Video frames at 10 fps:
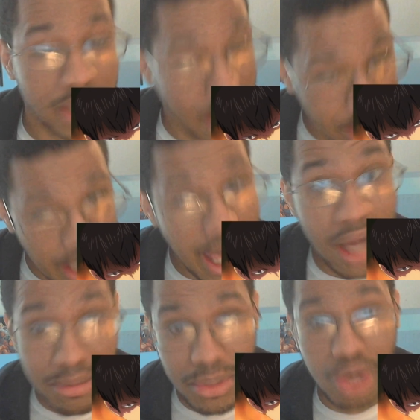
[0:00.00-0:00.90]
They
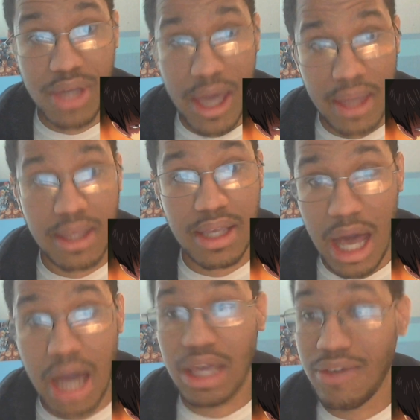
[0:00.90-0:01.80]
got it, okay?
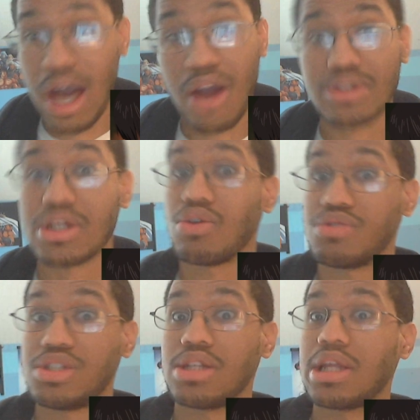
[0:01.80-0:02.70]
Even Akawa's like,
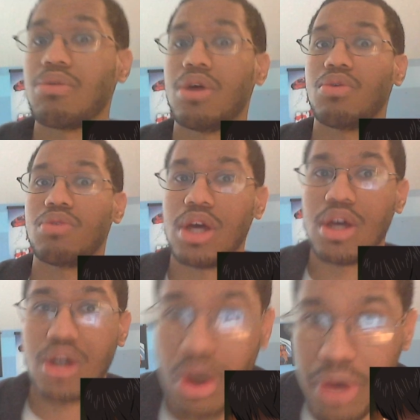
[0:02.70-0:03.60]
oh shit, like, whoa.
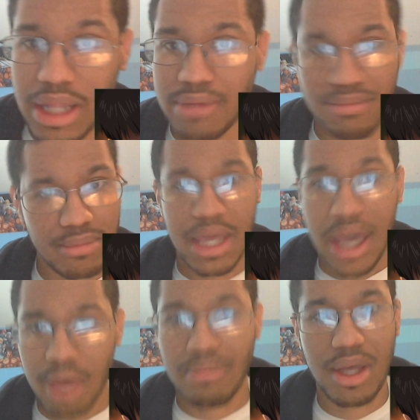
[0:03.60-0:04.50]
Okay, like,
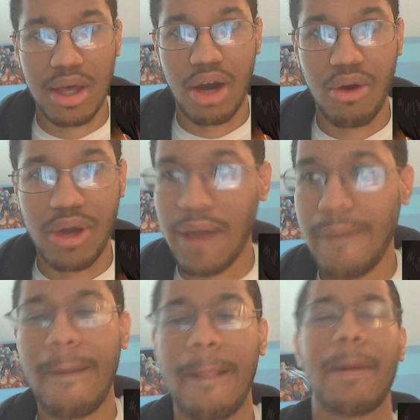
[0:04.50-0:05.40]
damn.
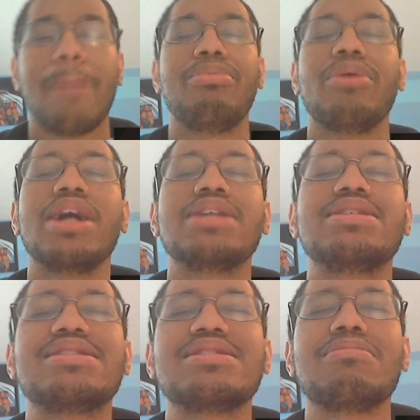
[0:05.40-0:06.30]
Okay?
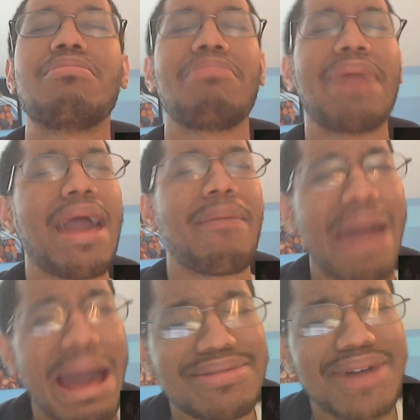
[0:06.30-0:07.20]
But, man,
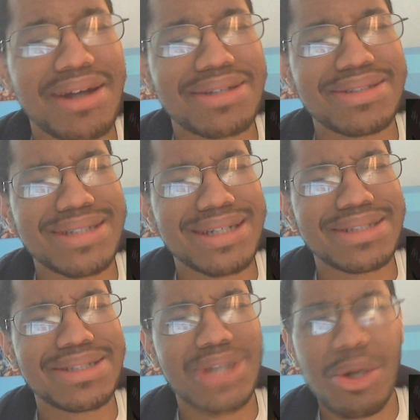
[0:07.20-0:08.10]
Mad Dog is
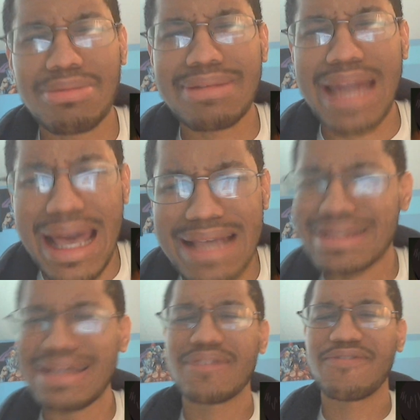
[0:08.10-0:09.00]
just so
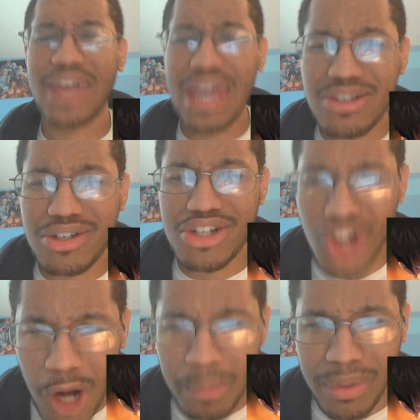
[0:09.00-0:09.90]
nasty. His fangs are
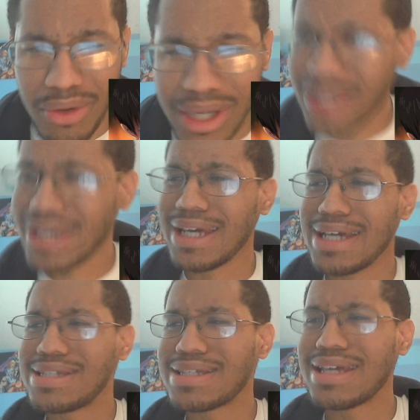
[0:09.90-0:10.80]
sharpened, okay?
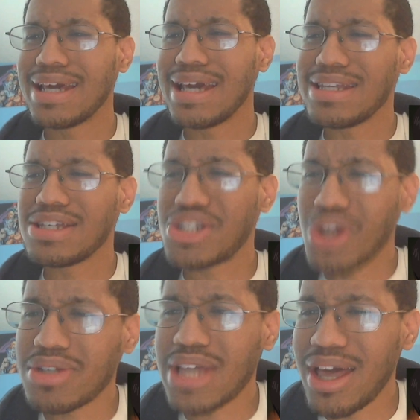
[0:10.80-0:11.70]
It just
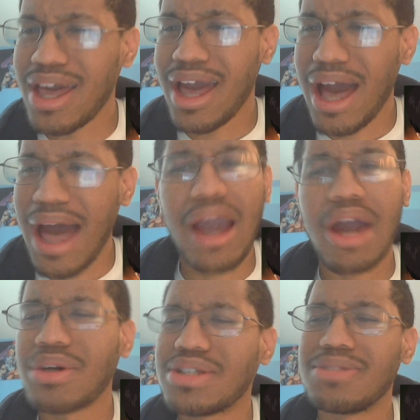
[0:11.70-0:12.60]
shows that
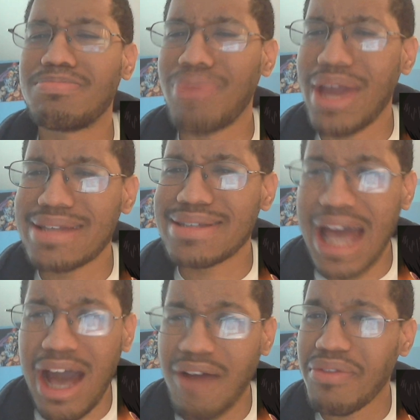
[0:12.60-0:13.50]
Akawa just
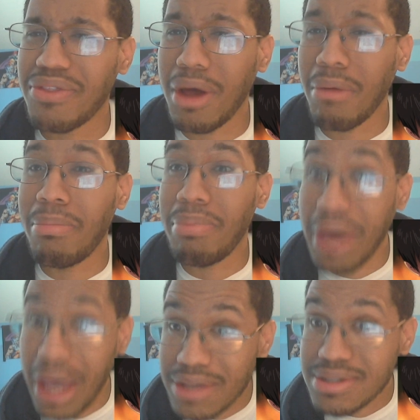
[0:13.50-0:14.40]
brings out the
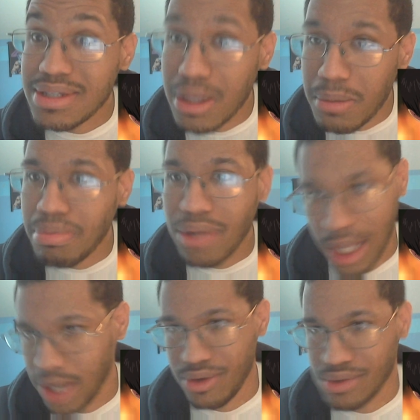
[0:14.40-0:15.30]
best in
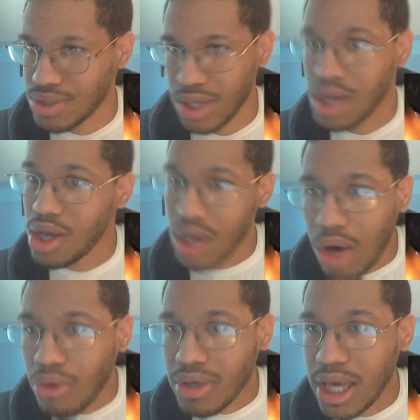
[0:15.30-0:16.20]
players.
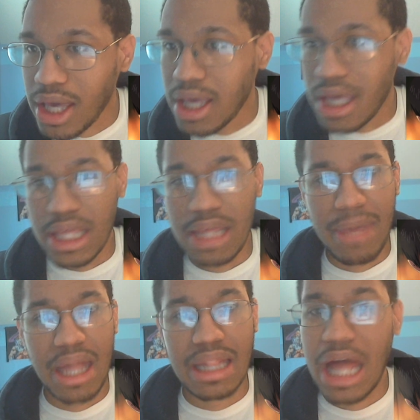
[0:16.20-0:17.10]
Okay, he
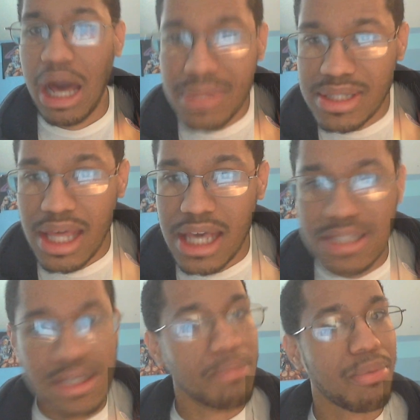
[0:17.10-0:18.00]
made a lot of
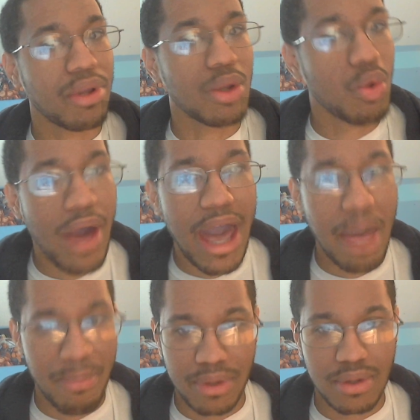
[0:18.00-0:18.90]
mistakes, but look what
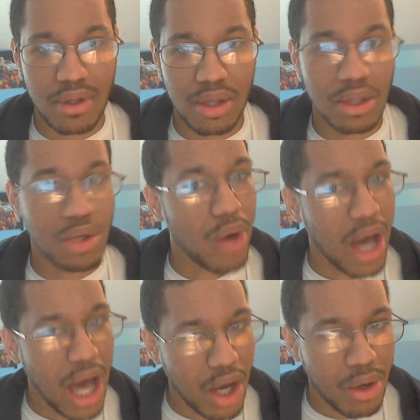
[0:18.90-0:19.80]
happened. Look
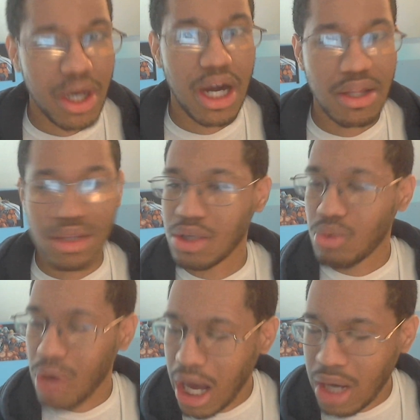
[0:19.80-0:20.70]
what
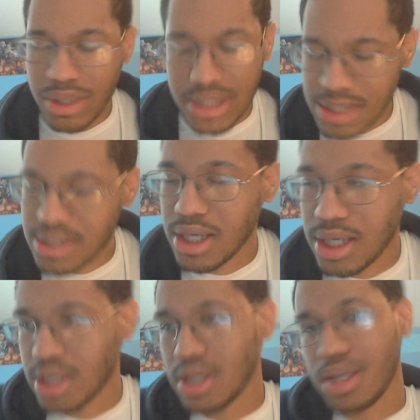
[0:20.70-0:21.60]
Akawa did
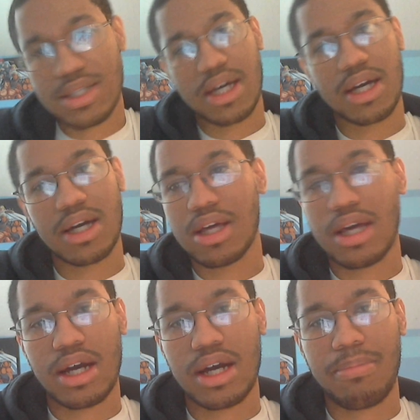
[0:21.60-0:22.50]
to
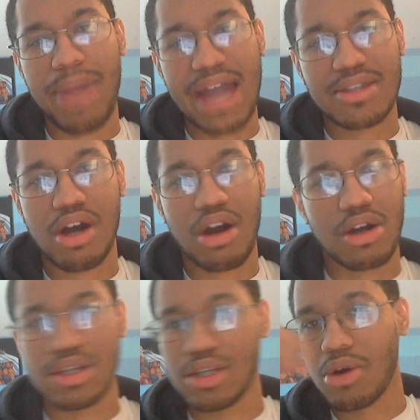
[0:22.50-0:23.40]
Mad Dog.